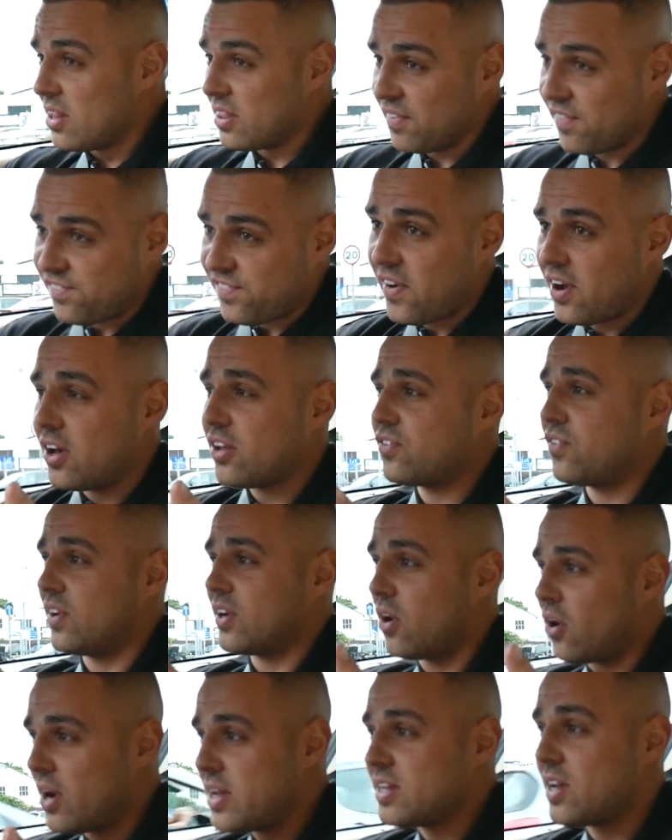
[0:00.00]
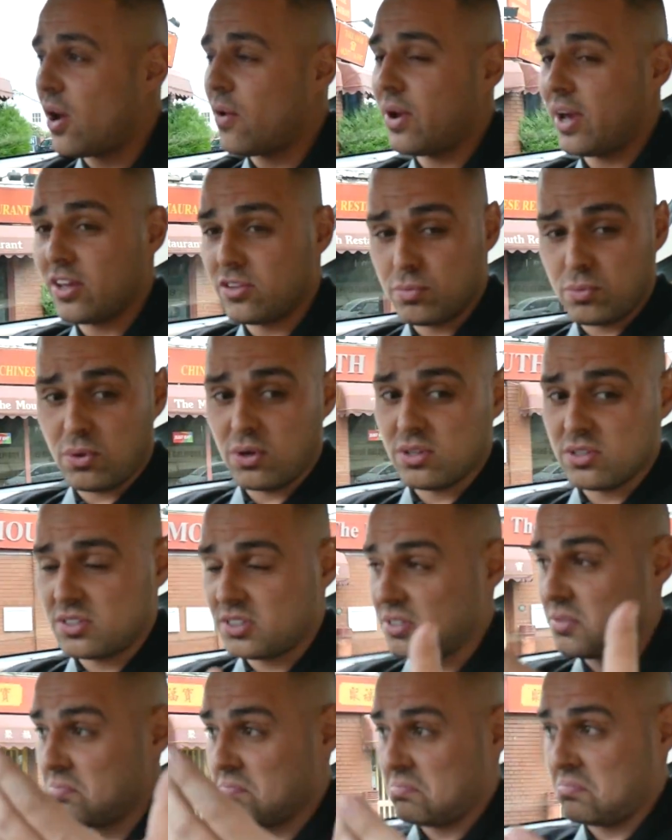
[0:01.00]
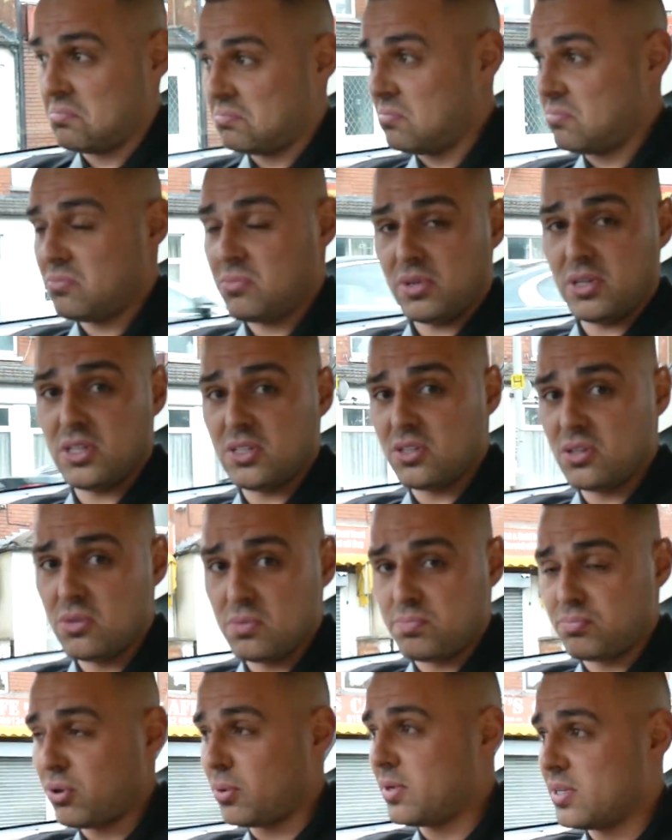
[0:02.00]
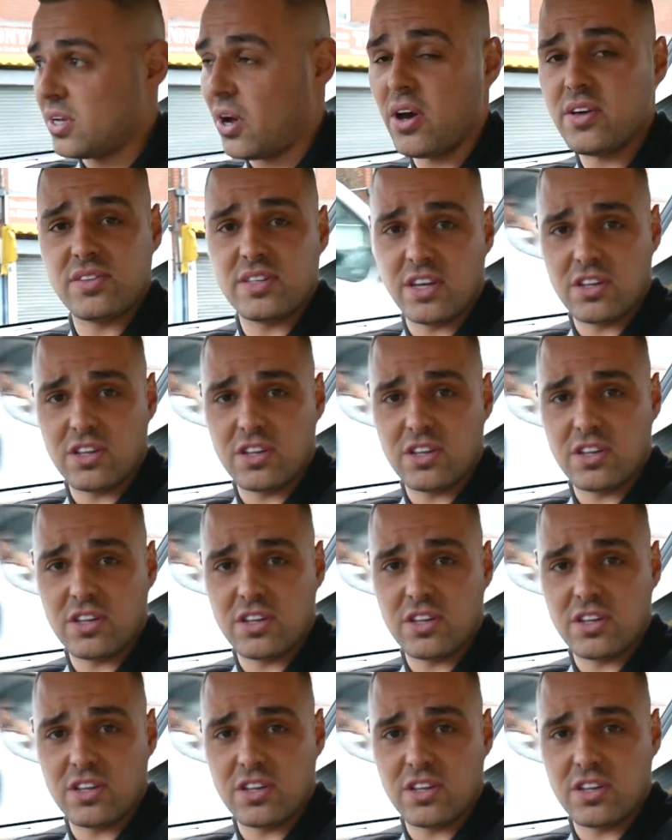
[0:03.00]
the first thing I noticed was, well, you probably noticed